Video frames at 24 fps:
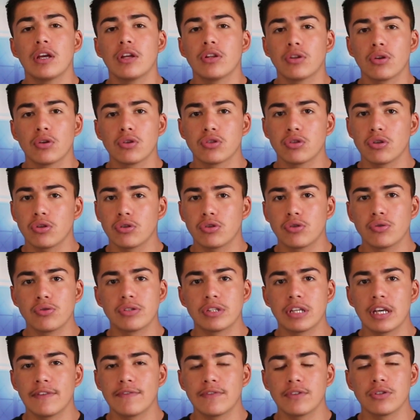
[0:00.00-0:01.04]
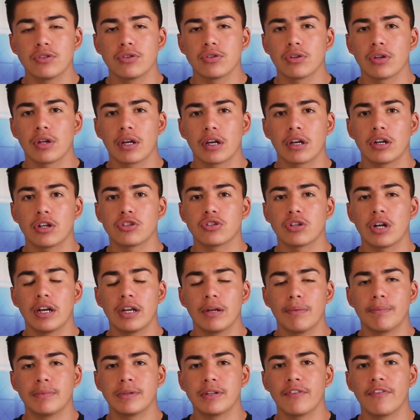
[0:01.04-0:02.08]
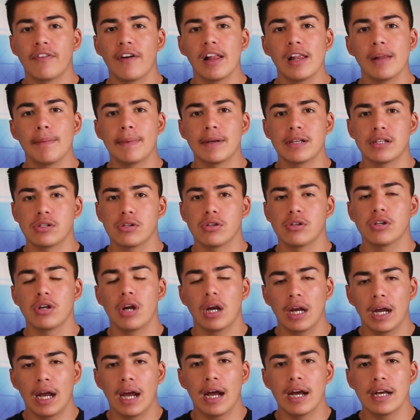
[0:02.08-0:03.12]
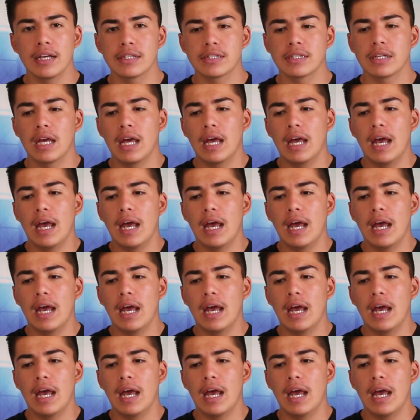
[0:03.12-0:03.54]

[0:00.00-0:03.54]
Those are your two safeties who they're going to try to develop as their young guys.